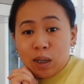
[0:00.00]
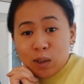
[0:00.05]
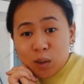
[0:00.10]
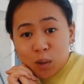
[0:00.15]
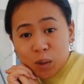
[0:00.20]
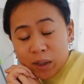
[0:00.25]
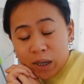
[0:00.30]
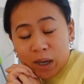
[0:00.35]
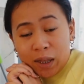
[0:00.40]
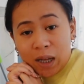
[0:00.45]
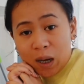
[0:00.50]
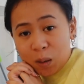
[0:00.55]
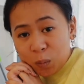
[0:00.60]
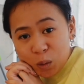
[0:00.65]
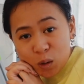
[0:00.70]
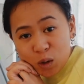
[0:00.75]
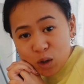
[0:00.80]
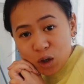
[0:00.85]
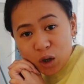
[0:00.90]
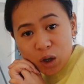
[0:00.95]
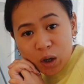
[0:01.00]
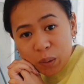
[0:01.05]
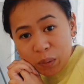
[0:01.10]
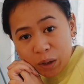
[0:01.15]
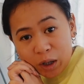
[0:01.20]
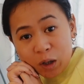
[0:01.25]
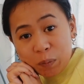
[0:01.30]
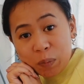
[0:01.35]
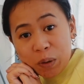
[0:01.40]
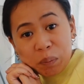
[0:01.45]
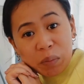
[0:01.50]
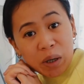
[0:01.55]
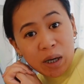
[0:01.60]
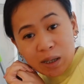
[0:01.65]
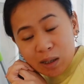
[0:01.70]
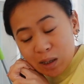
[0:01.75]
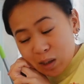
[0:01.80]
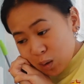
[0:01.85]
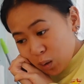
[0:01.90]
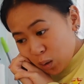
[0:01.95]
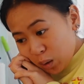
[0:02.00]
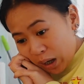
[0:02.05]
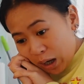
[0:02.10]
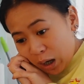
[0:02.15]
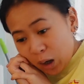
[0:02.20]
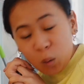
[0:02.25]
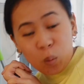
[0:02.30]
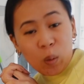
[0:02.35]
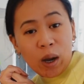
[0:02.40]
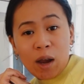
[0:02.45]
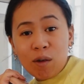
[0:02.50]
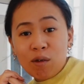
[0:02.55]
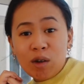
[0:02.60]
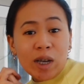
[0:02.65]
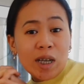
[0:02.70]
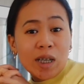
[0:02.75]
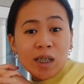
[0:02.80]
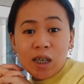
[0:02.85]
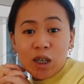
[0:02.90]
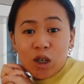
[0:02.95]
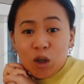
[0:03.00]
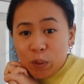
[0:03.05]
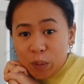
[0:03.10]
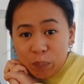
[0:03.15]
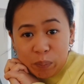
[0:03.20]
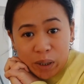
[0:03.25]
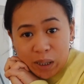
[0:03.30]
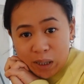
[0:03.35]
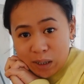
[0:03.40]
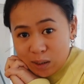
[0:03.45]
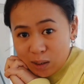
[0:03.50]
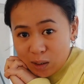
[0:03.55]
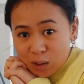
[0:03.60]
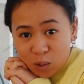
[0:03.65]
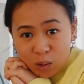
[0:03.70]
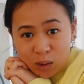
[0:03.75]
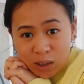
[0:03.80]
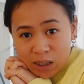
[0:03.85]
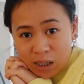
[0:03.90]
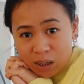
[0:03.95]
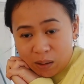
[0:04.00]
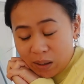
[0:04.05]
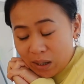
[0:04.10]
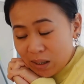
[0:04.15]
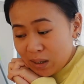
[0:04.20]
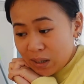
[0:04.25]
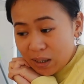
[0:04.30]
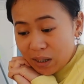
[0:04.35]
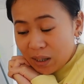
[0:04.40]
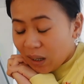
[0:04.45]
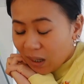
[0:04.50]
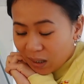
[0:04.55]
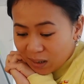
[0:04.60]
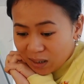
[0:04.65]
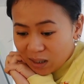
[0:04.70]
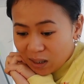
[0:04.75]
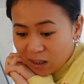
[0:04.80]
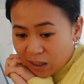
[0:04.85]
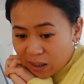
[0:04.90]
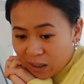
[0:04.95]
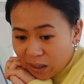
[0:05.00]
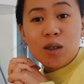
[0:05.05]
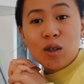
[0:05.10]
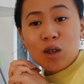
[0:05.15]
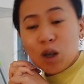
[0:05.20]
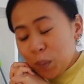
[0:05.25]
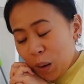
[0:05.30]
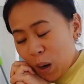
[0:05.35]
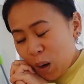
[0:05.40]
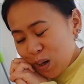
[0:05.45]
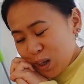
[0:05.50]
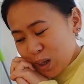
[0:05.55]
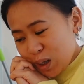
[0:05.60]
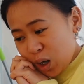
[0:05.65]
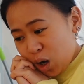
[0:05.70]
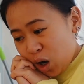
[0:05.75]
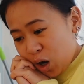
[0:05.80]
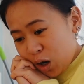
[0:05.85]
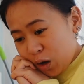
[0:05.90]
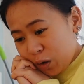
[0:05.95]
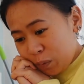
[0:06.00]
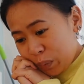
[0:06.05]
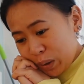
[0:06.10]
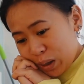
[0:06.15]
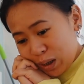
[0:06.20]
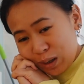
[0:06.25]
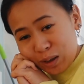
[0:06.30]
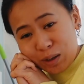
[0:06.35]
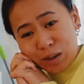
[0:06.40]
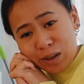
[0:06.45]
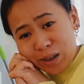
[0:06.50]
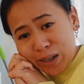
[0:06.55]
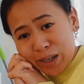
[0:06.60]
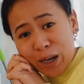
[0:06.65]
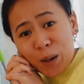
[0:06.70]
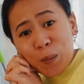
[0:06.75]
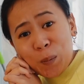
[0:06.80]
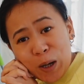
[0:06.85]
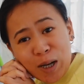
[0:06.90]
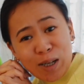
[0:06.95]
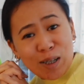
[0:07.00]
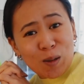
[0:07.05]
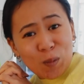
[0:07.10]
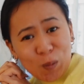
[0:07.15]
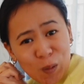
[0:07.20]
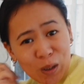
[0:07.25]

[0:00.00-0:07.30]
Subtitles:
sorting out that wardrobe that you've been meaning to sort out or whatever it is that you've been meaning to sort out and declutter. Stop holding it off because it's just gonna get worse and